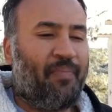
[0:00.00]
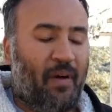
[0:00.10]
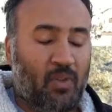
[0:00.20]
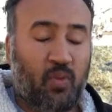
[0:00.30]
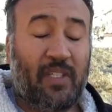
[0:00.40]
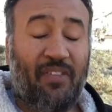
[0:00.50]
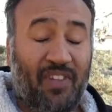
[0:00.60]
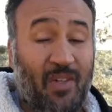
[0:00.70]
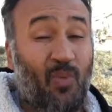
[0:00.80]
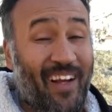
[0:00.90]
That was
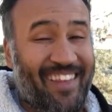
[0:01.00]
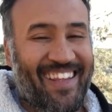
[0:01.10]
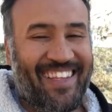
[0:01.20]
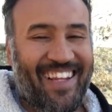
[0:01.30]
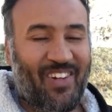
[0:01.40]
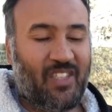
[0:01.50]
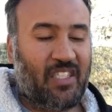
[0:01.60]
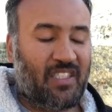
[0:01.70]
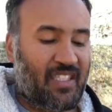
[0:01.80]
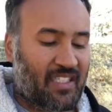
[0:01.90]
definitely one thing that I was
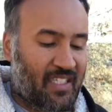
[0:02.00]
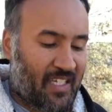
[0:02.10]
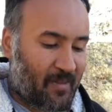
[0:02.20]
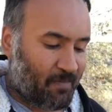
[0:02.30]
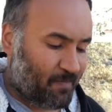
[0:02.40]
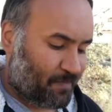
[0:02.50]
consistent in.